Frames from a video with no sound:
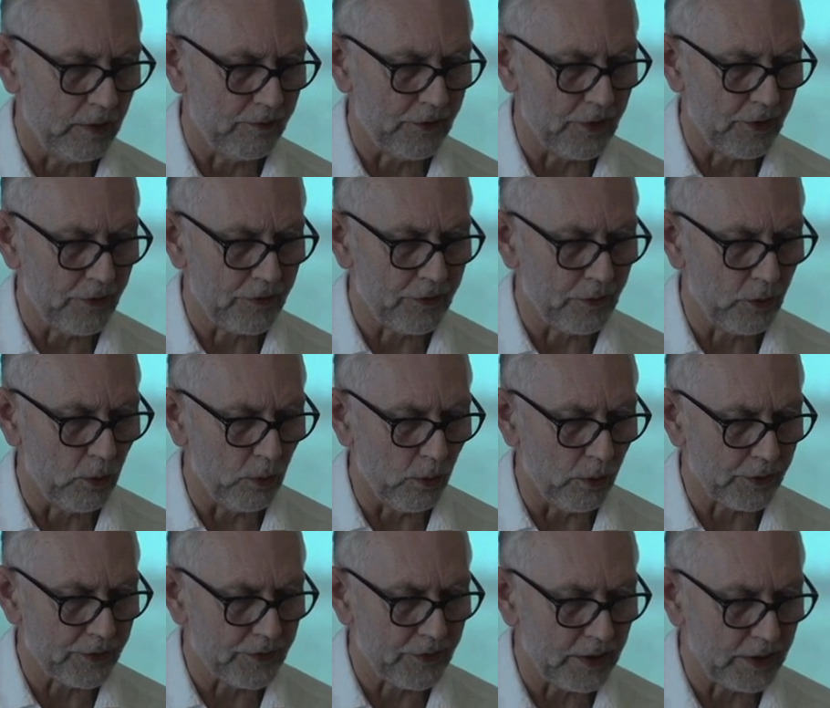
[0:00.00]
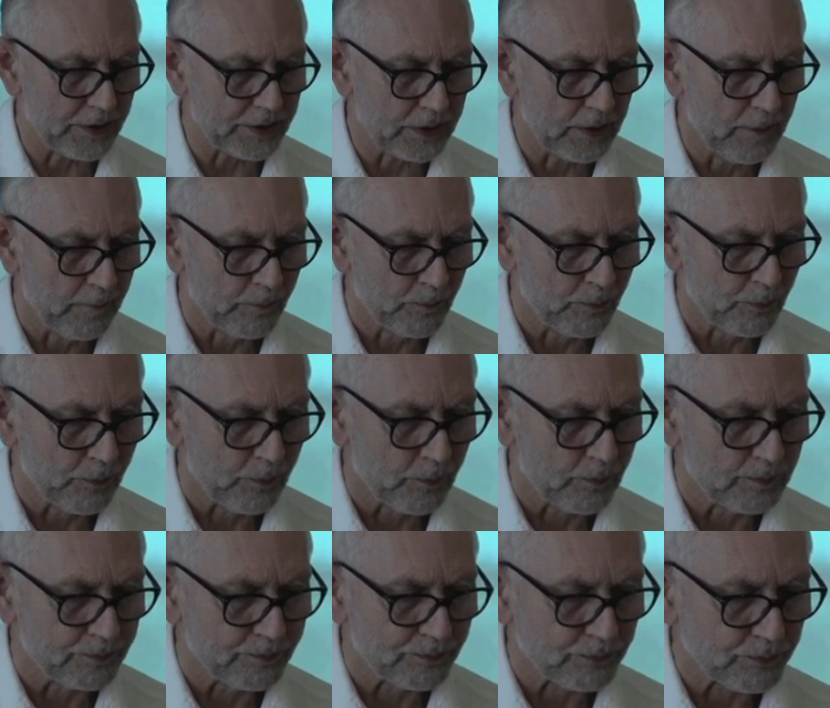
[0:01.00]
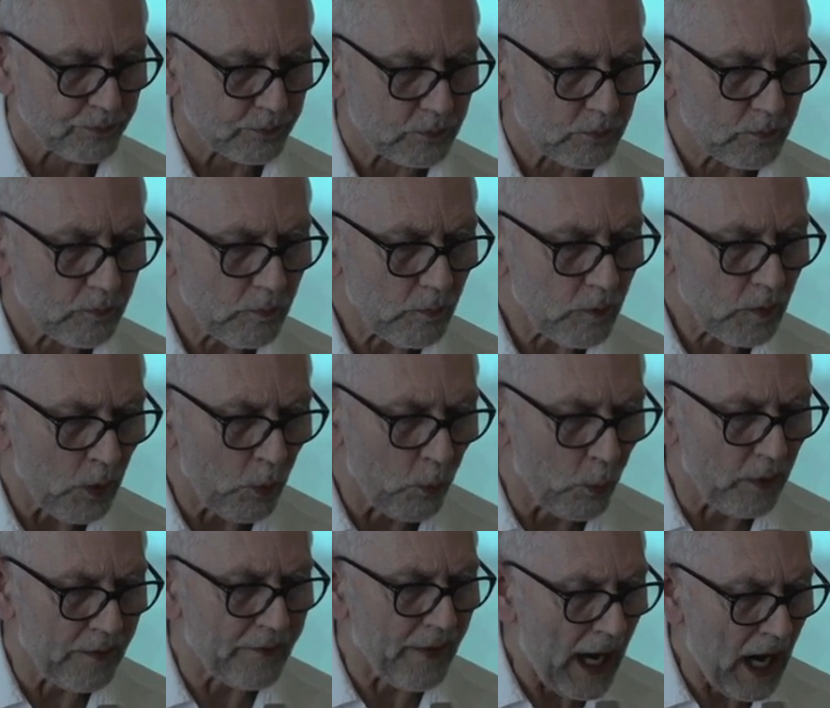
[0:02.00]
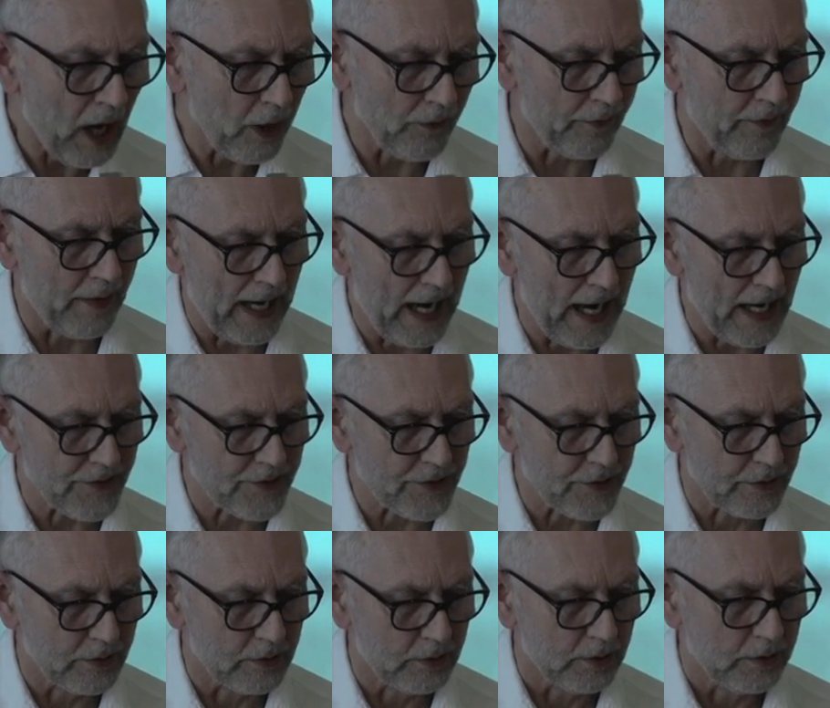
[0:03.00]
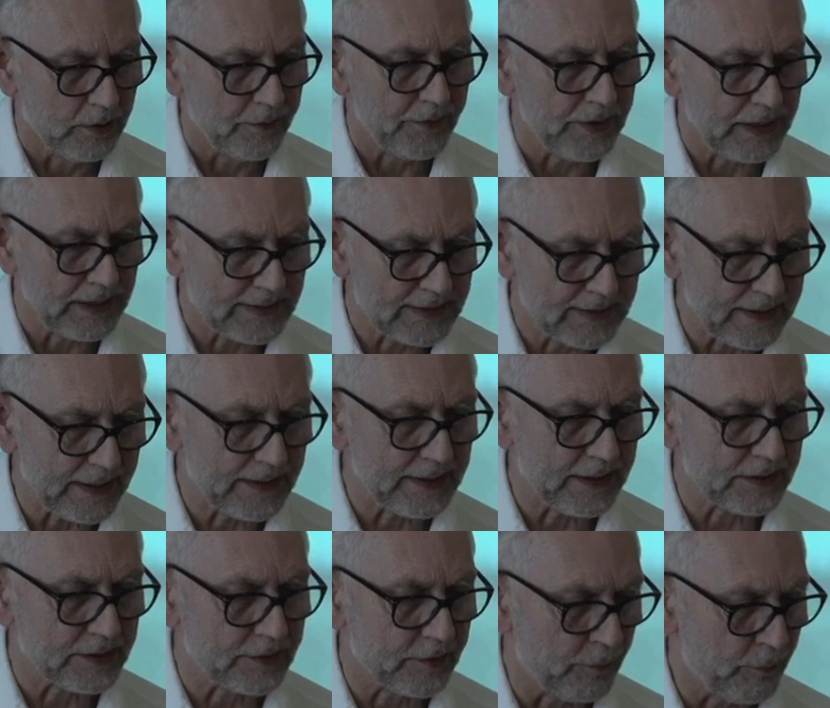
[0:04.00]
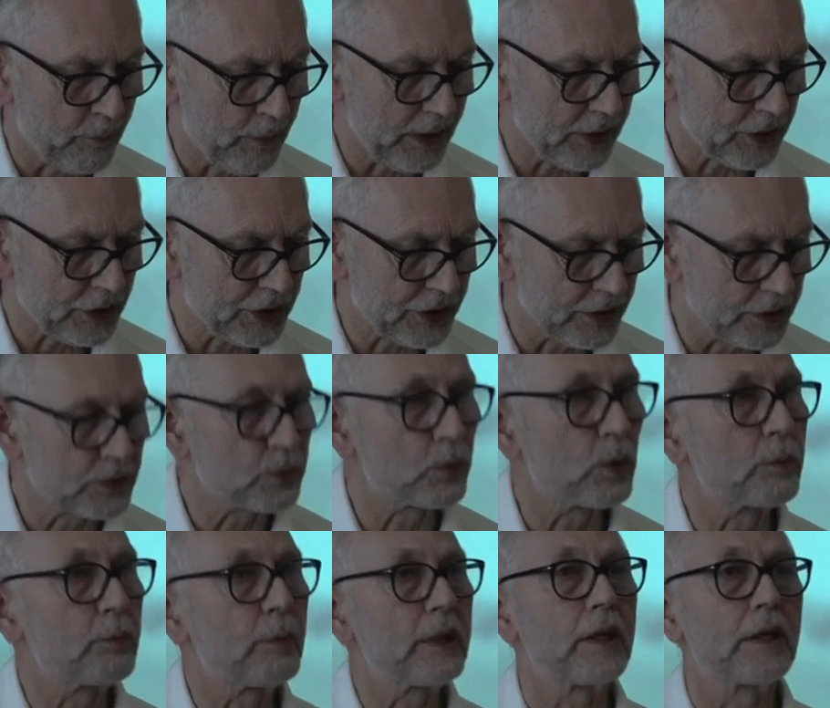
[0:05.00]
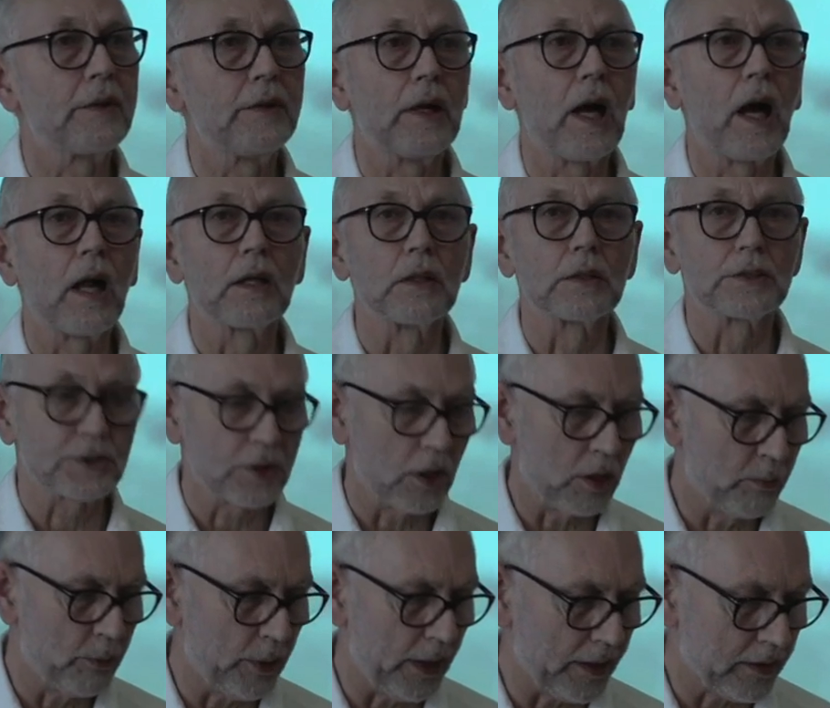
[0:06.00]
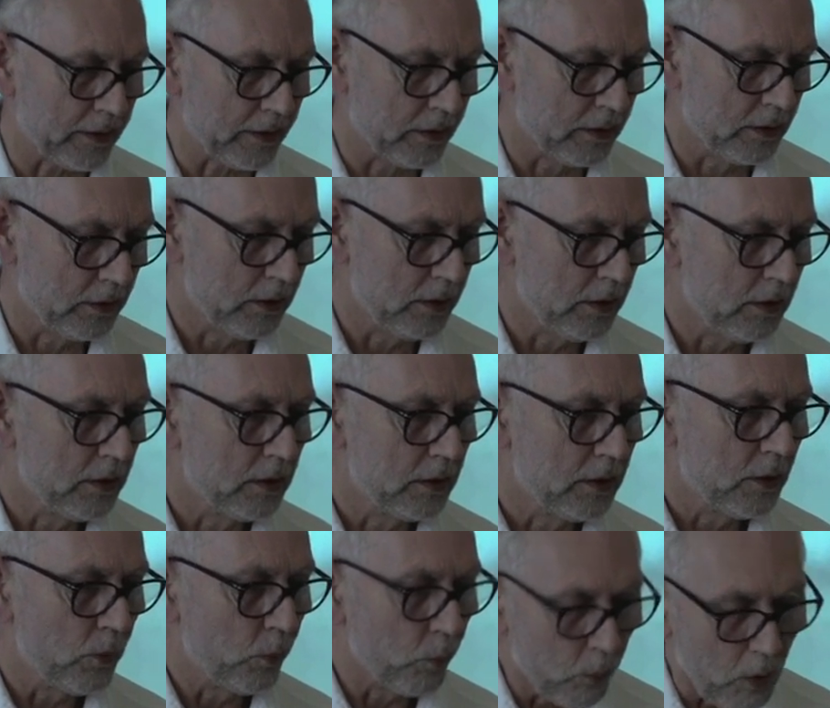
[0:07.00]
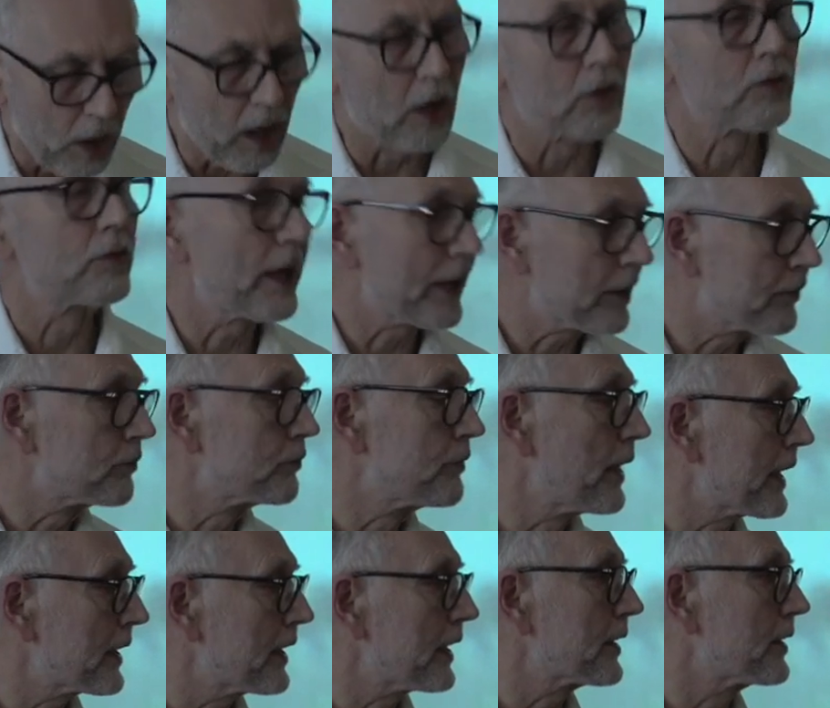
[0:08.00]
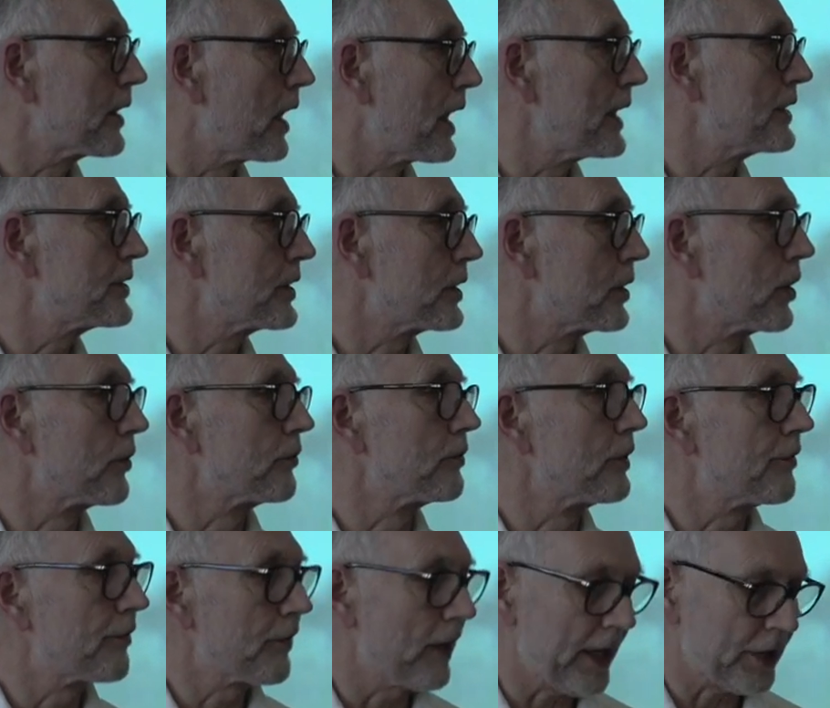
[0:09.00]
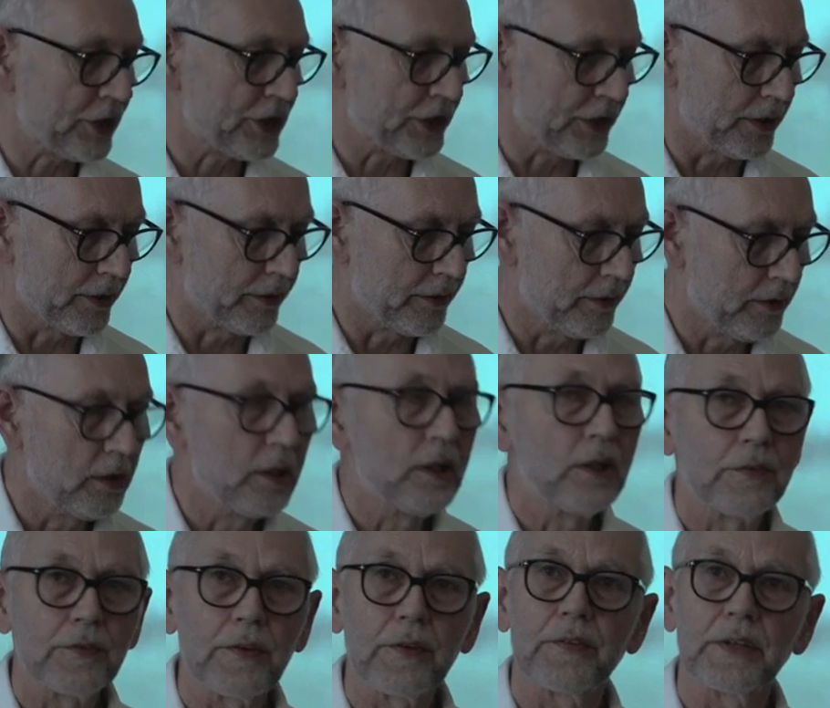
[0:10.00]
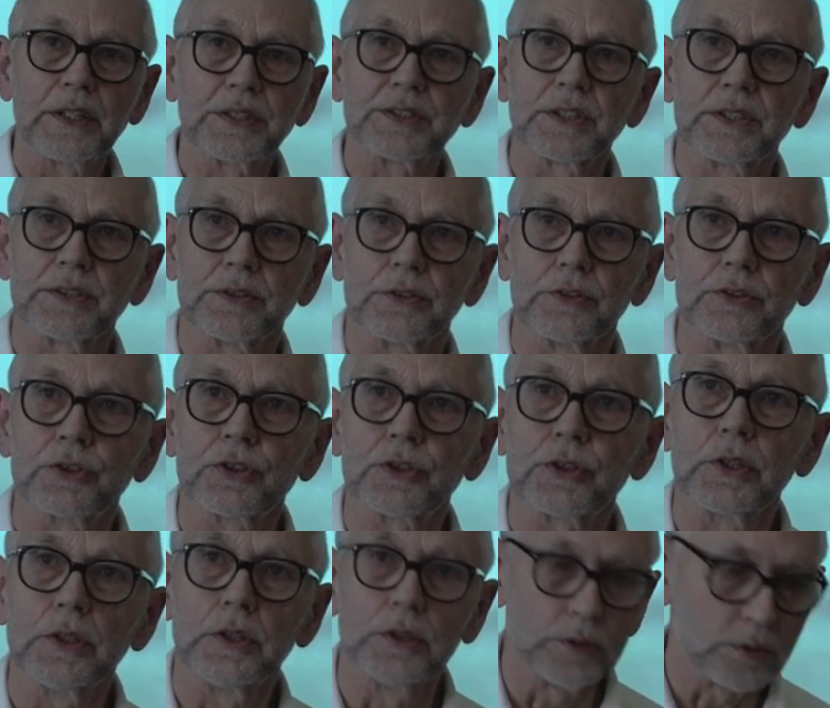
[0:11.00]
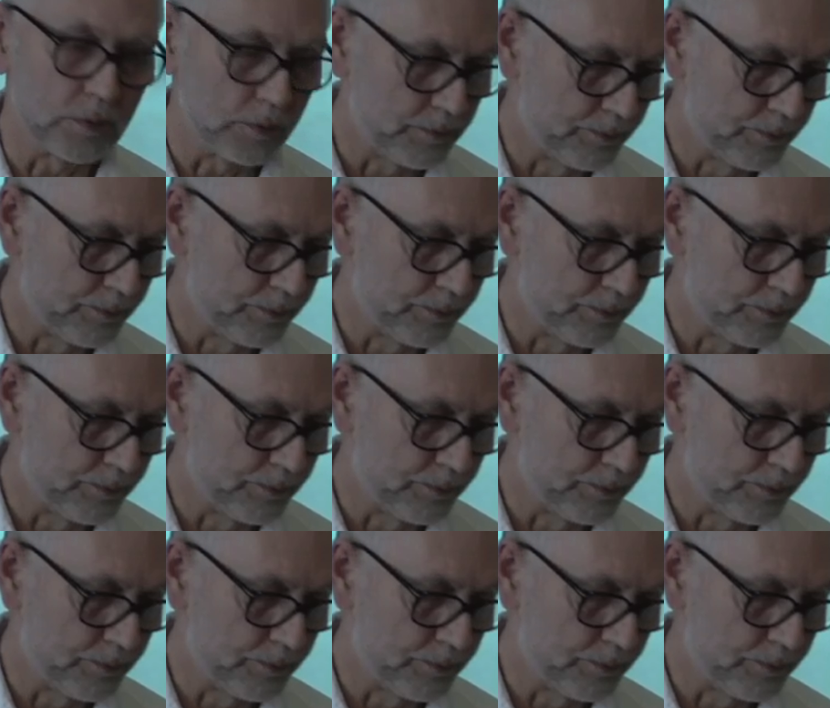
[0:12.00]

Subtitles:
of the thought that without that, the aesthetics of pictures would be a null topic, while recognizing on reflection that this isn't true.